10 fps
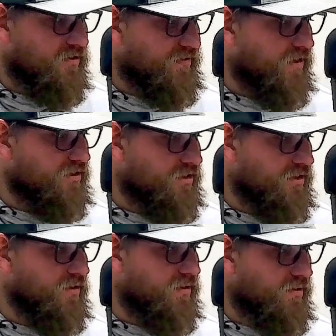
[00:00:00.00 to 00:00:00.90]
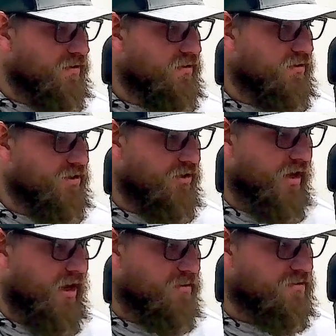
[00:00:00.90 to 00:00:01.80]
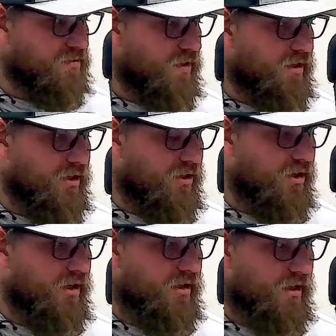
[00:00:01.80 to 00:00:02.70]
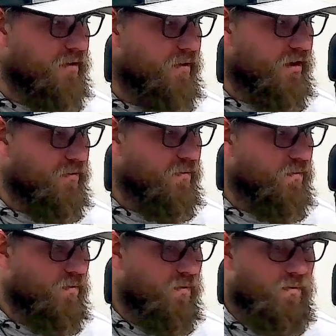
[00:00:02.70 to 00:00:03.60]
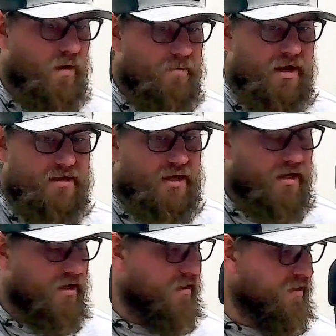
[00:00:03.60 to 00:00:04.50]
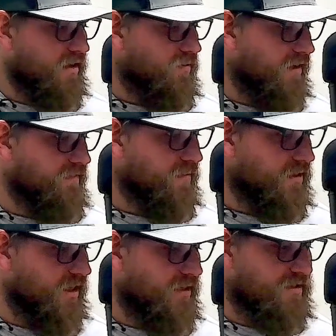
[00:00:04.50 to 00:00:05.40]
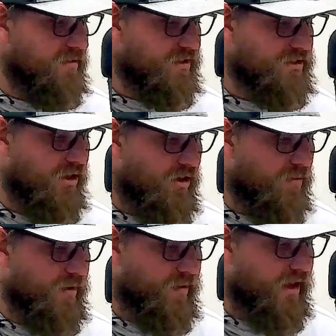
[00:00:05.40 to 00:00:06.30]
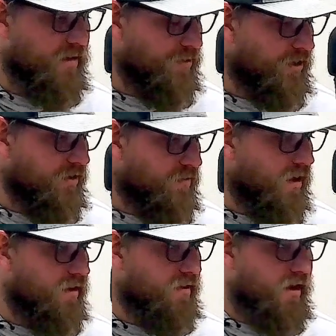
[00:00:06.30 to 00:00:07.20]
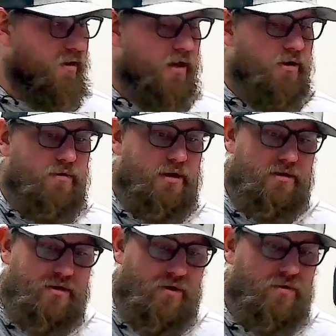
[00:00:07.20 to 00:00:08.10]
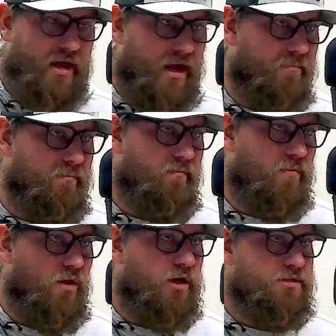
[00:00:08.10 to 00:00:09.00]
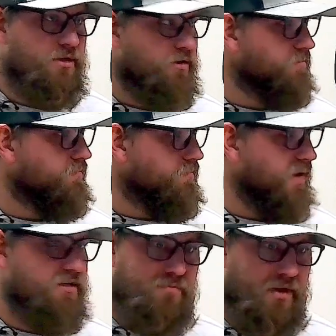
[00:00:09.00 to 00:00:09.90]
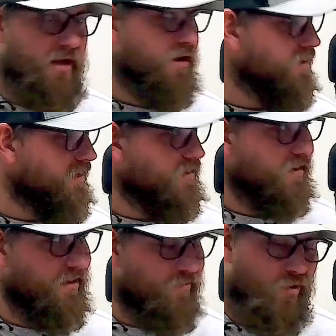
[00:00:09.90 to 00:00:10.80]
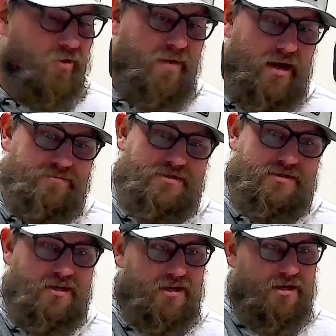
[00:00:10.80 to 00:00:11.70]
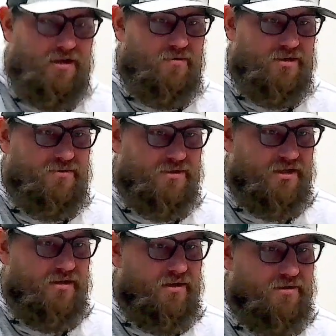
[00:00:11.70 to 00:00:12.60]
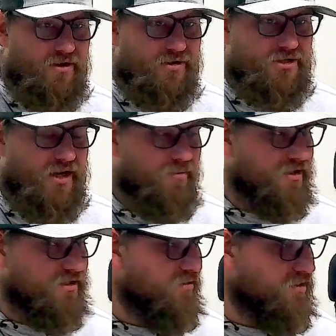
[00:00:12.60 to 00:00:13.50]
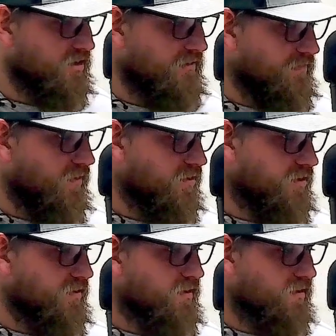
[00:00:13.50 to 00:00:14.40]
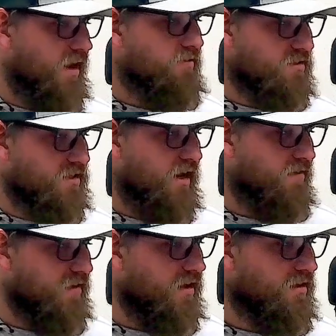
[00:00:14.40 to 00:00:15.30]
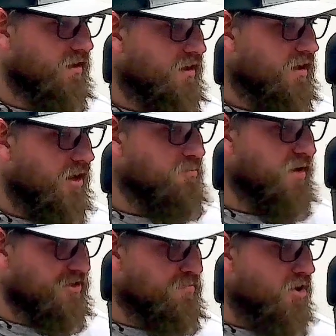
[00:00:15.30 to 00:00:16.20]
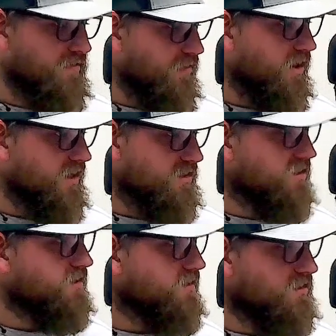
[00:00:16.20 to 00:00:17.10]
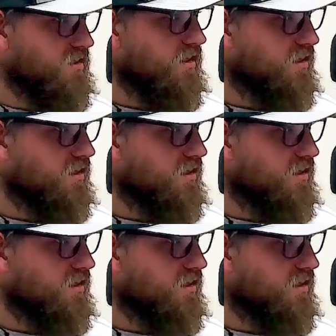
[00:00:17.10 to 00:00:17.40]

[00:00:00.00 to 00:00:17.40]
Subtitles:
first two games was really good, and I'm not taking anything away from the teams that we saw, but we had a pretty good run there. I know that Cole Camp lost their best player in warm-ups, which was a darn shame, because I was looking forward to that. Was kind of a benchmark for us to